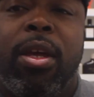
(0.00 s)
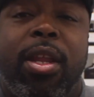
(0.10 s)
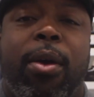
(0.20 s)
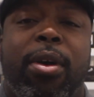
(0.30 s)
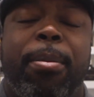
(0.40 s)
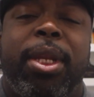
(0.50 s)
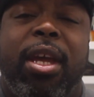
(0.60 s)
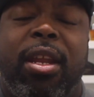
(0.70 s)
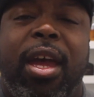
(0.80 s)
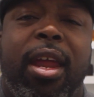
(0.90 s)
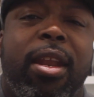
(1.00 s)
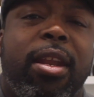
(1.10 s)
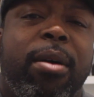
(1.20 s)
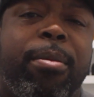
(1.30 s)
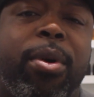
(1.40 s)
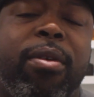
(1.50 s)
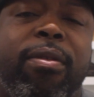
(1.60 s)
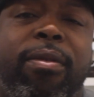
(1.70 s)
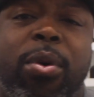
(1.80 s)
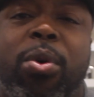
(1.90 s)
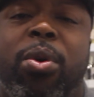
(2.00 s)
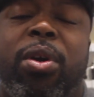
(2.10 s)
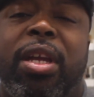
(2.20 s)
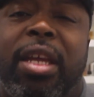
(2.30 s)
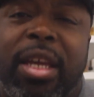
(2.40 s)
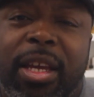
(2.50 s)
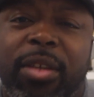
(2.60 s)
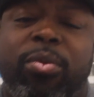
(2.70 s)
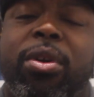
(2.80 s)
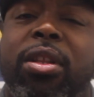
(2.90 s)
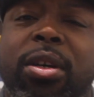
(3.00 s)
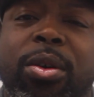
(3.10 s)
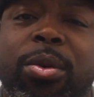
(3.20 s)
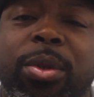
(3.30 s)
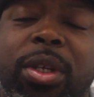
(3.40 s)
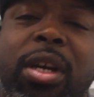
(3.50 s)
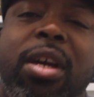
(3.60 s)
Now, coming in at number 4 is one of those